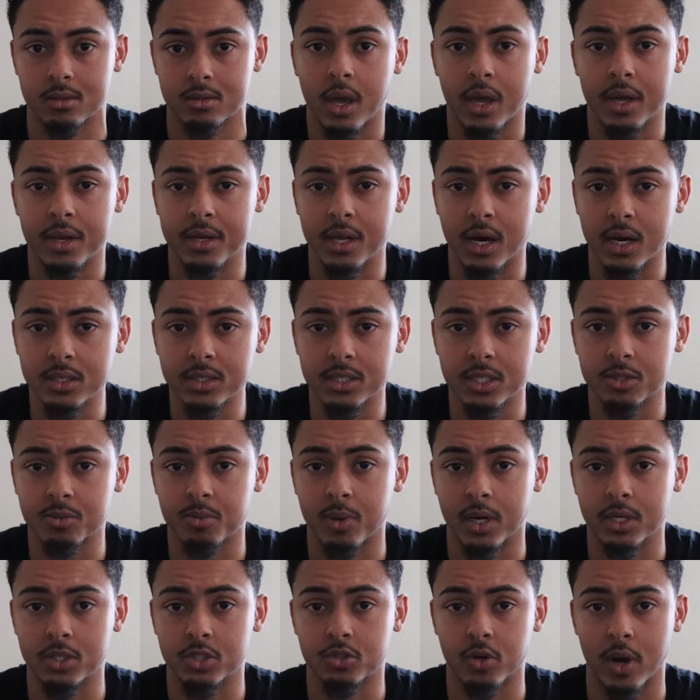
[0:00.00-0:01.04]
It does this
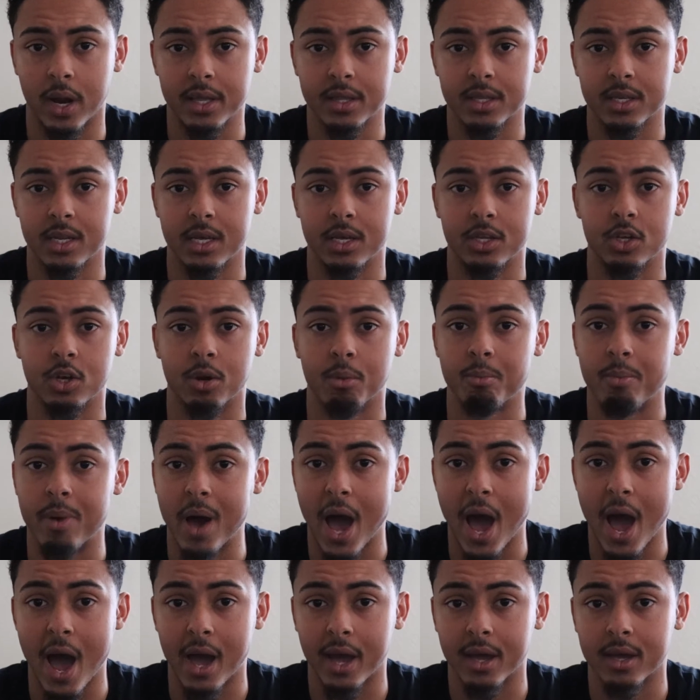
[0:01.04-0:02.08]
by strengthening your
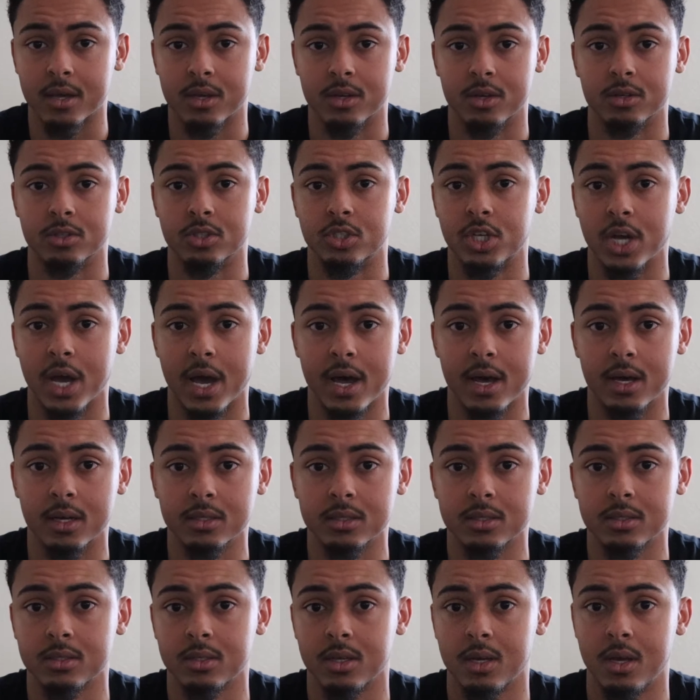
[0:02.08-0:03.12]
back, your
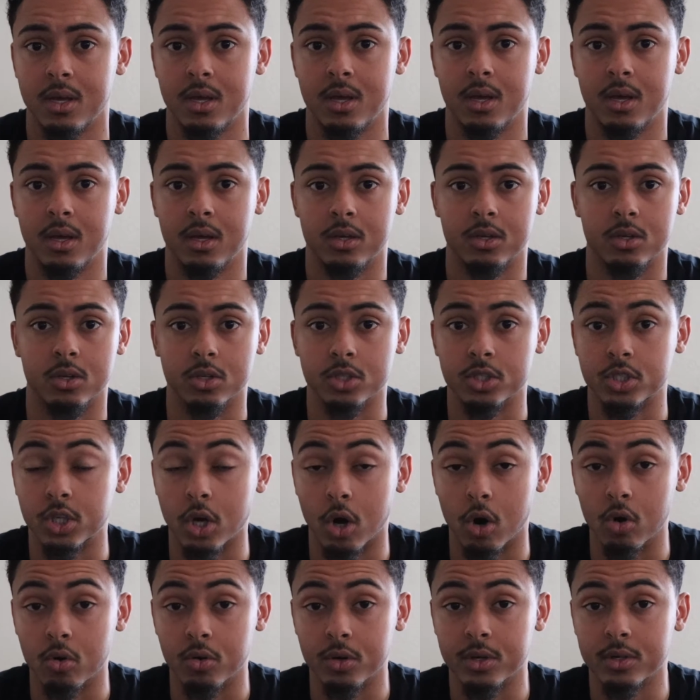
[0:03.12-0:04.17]
chest, your
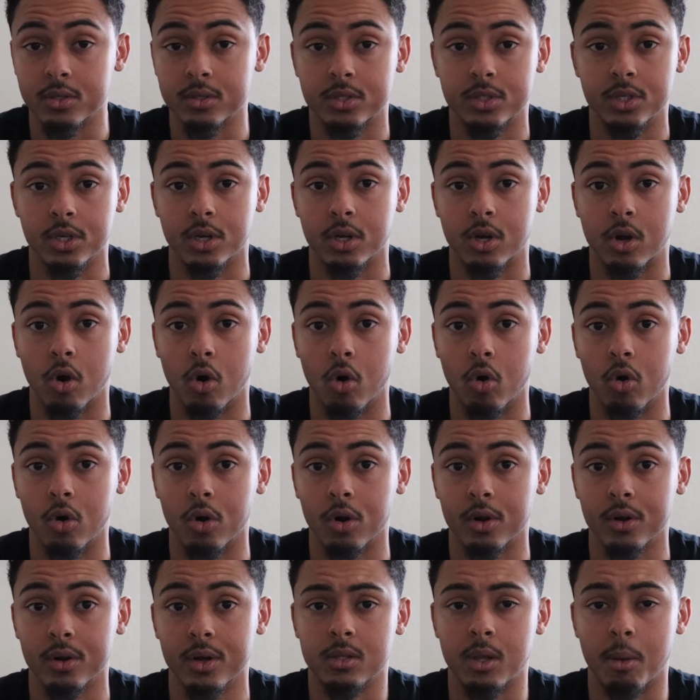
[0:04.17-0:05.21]
shoulders, your
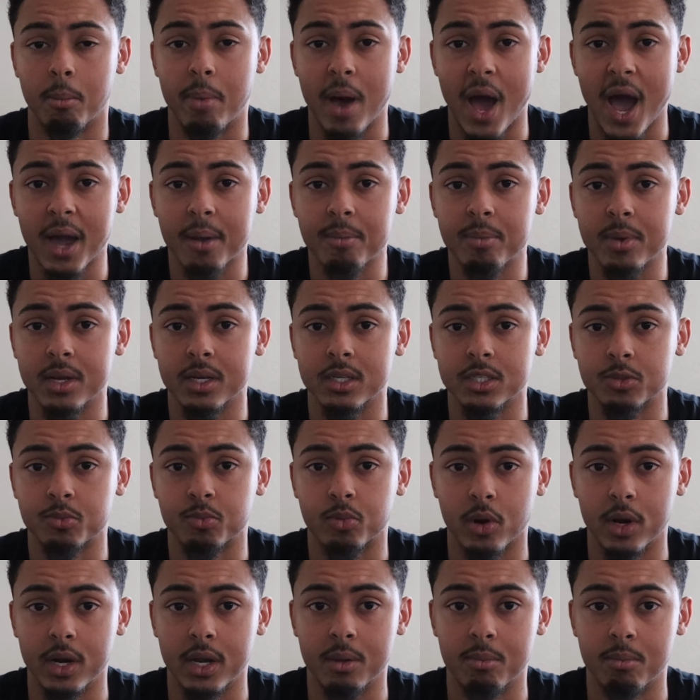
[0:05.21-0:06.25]
core. The backbend is
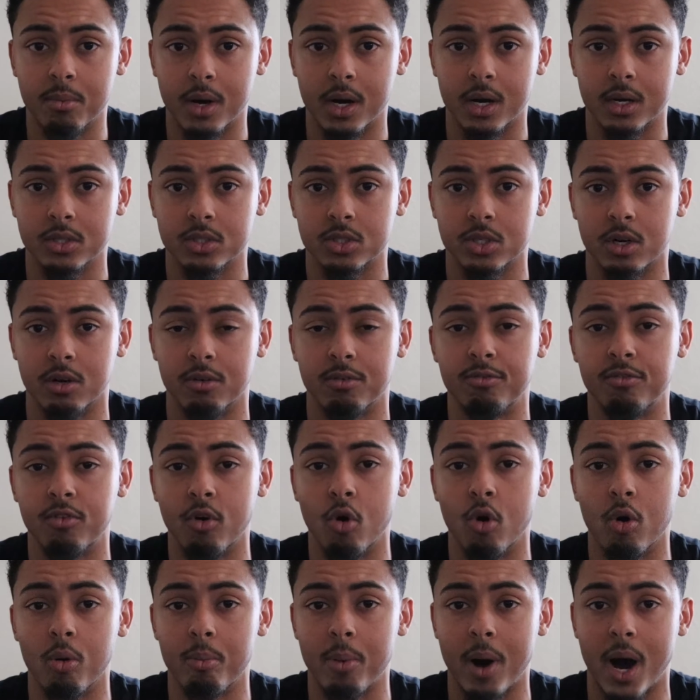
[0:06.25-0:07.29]
pretty much a
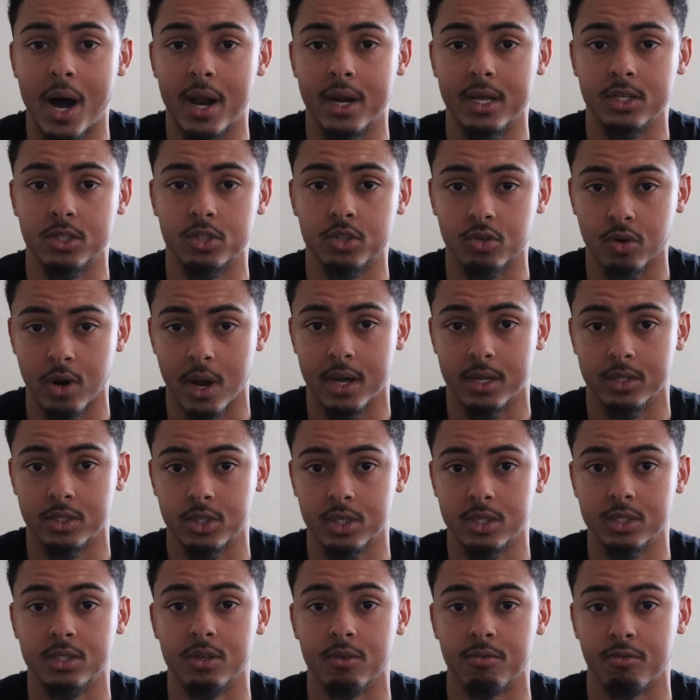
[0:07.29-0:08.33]
full body stretch.
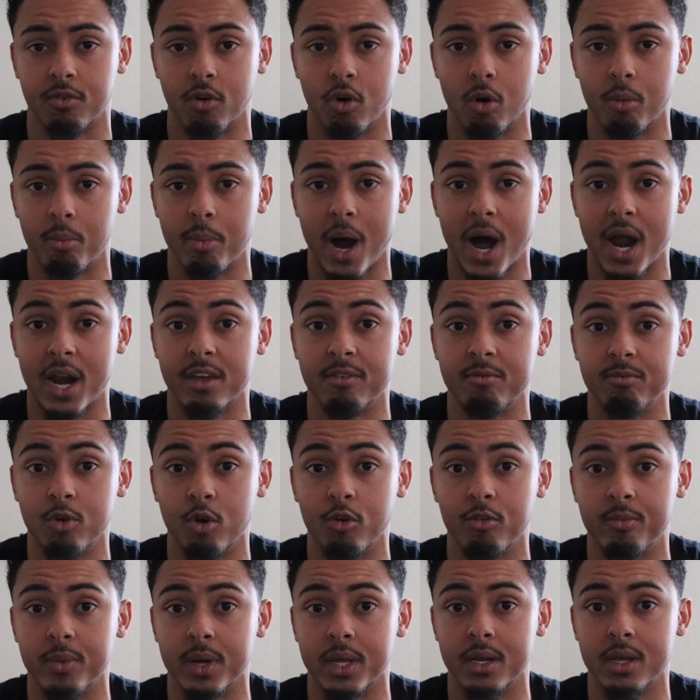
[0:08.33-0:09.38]
It's a full body
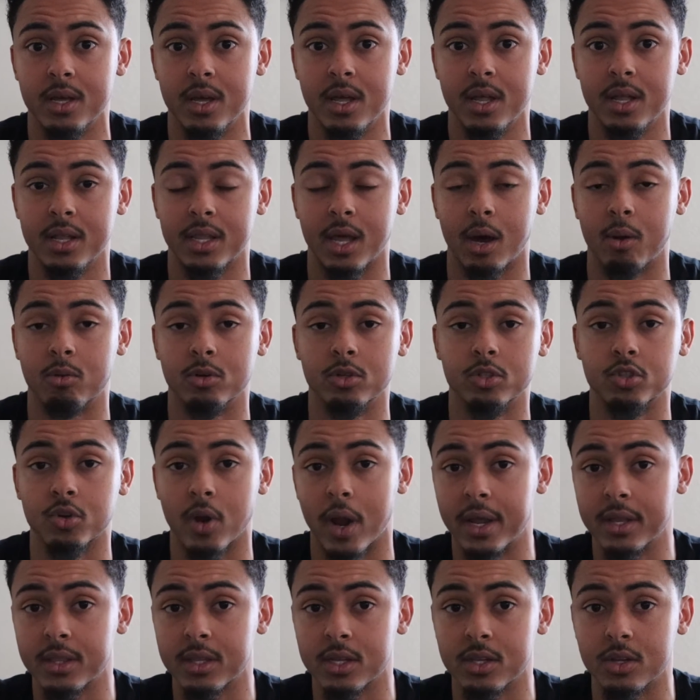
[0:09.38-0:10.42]
movement that will
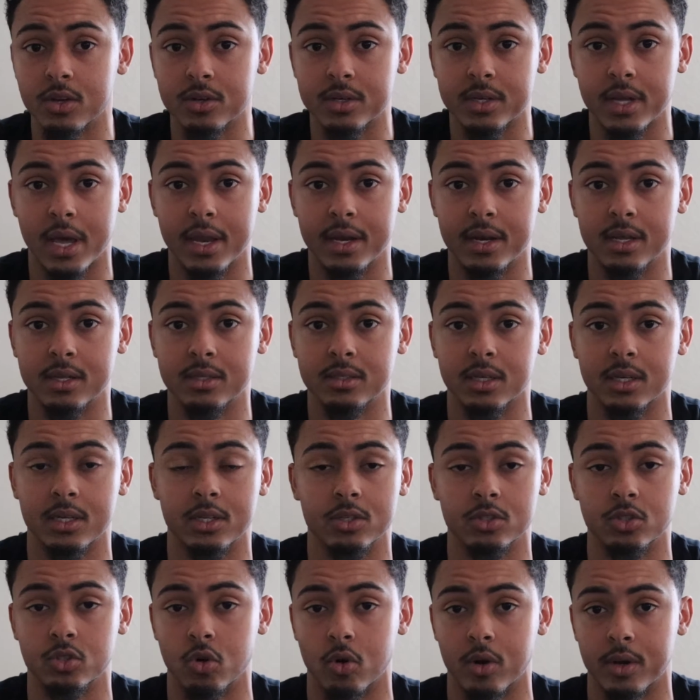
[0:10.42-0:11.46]
strengthen your tendons and
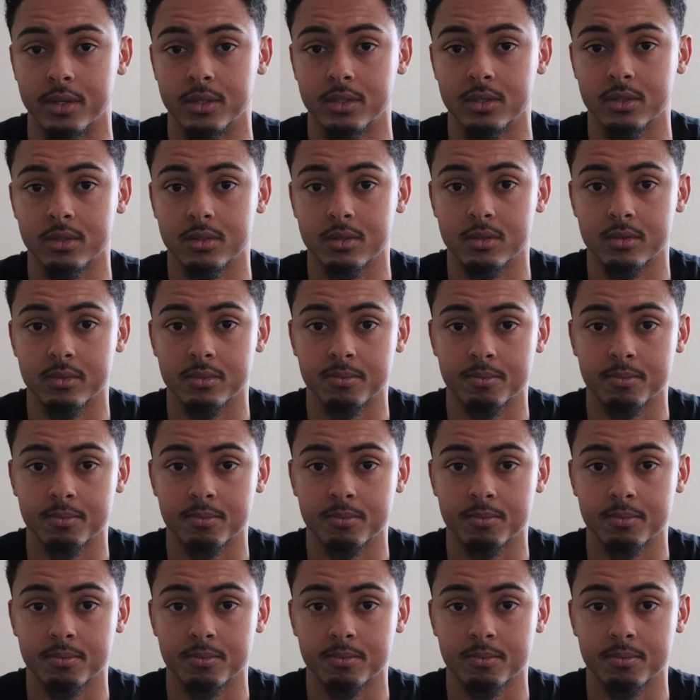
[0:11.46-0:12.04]
your joints.